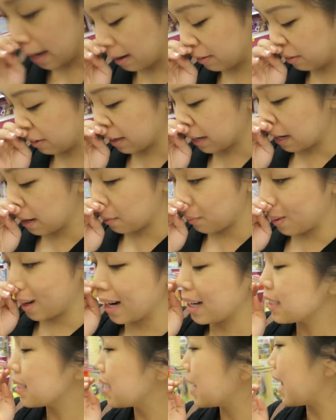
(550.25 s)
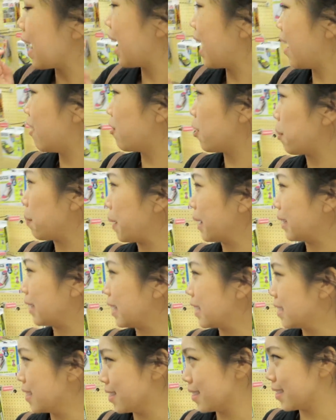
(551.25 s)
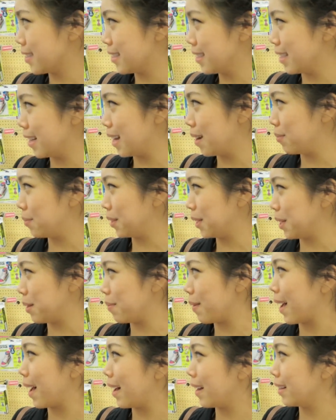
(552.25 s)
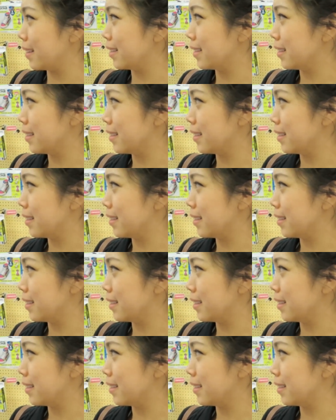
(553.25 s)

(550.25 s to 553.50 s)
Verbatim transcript: I forgot. What else did I have on my list? I'm really bad.